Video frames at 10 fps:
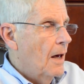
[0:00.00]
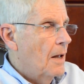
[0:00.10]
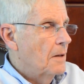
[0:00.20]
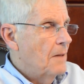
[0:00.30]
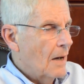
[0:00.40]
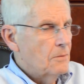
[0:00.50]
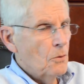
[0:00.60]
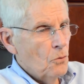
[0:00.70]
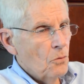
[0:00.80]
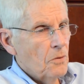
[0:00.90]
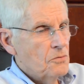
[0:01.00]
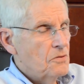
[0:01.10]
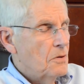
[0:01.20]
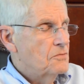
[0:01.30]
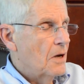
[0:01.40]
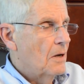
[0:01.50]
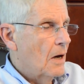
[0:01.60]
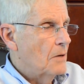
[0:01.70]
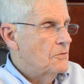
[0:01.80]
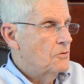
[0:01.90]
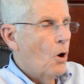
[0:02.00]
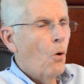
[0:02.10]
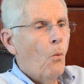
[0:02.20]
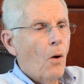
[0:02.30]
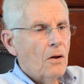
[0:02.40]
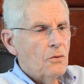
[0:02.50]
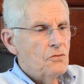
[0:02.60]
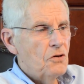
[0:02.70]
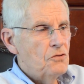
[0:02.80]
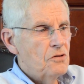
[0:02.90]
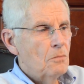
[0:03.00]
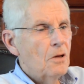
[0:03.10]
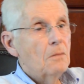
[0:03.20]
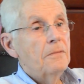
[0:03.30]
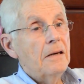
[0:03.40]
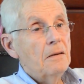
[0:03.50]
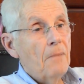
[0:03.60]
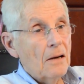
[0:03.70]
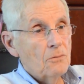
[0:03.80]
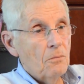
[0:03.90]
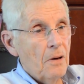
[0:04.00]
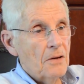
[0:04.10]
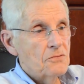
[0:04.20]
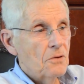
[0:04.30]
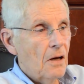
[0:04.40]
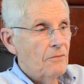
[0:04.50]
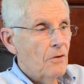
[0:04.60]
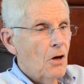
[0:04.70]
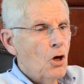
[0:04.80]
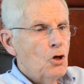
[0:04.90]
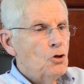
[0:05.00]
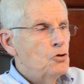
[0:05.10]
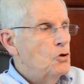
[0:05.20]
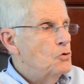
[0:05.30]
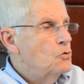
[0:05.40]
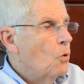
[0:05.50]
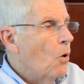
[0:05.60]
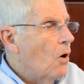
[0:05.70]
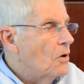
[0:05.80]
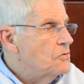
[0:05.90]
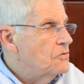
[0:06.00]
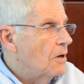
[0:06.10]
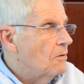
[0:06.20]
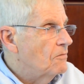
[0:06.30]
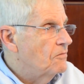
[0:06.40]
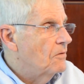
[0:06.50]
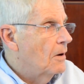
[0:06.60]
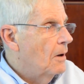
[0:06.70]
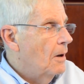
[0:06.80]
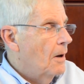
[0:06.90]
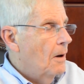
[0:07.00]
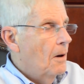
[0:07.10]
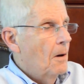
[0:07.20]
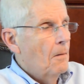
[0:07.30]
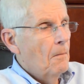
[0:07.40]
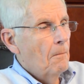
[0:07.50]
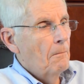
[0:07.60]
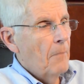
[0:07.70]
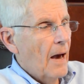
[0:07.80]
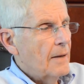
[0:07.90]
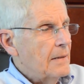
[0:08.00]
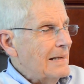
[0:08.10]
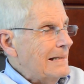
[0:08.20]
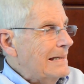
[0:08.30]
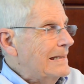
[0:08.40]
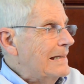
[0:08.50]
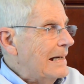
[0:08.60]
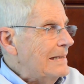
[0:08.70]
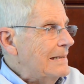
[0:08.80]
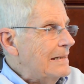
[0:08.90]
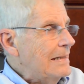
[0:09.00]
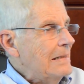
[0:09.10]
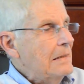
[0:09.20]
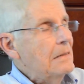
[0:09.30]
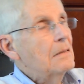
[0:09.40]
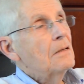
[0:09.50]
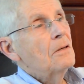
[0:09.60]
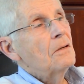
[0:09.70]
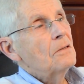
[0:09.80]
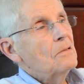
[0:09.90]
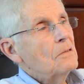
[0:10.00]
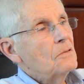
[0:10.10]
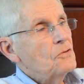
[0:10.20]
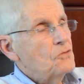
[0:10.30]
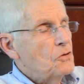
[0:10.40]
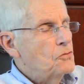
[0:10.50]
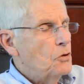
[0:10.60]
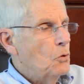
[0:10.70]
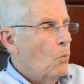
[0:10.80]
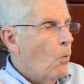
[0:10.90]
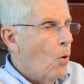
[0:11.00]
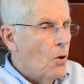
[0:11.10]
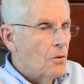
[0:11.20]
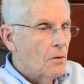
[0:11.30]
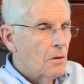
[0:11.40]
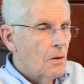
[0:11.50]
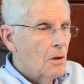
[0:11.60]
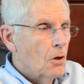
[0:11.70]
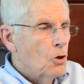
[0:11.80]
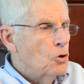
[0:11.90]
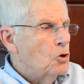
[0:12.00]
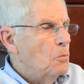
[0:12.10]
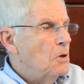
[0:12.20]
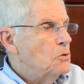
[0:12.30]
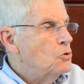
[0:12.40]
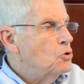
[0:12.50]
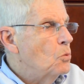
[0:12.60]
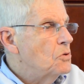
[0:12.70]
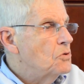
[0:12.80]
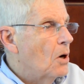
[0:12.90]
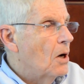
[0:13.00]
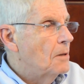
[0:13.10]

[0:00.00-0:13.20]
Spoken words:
And the doctor knew me, she was a psychiatrist. Why don't you see Jim, let him take you back to a past life. She saw herself back in 1961 committing suicide.